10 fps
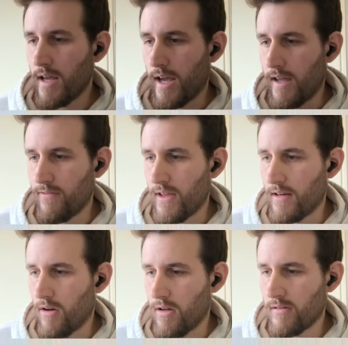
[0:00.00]
And
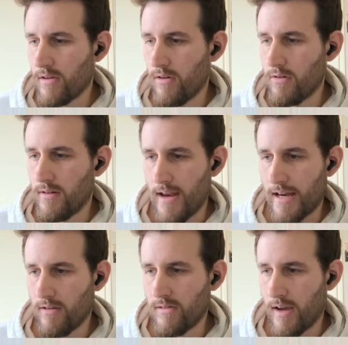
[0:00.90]
then also
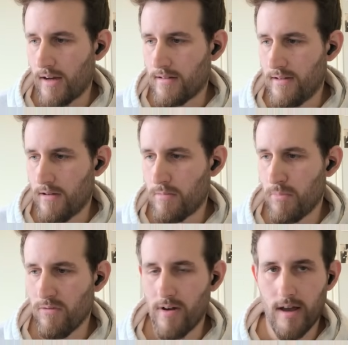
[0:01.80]
Nanotech did
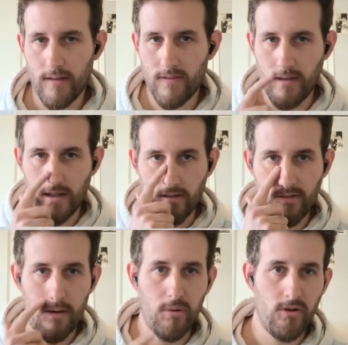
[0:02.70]
provide the
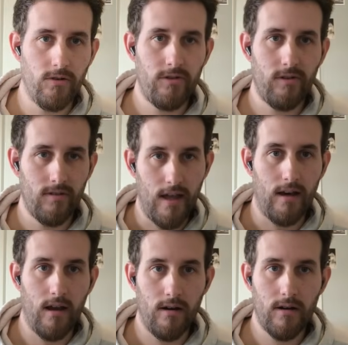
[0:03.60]
steppers that
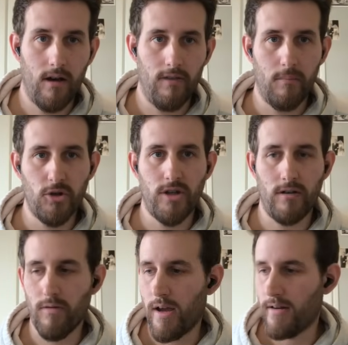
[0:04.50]
are on the
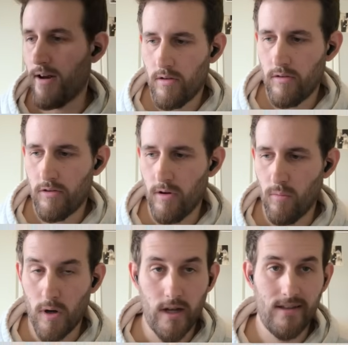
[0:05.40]
machine right now. So
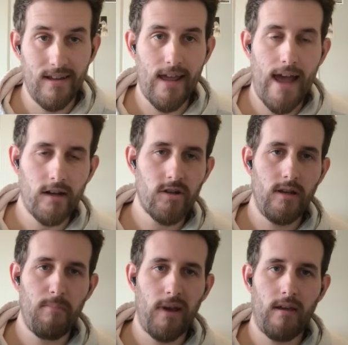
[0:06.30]
what I did
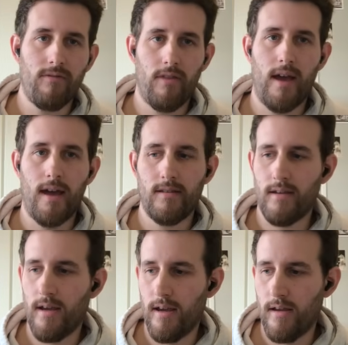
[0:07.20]
actually pay for
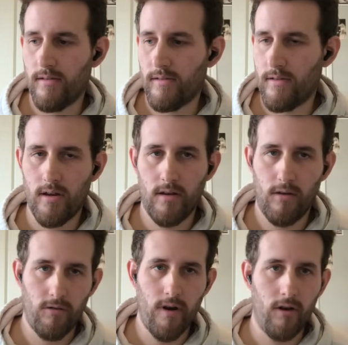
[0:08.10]
that is
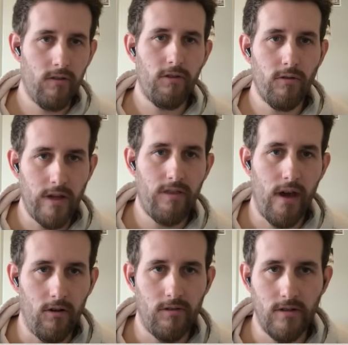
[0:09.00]
around
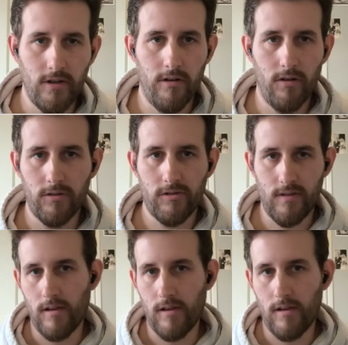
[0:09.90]
3,000 euros.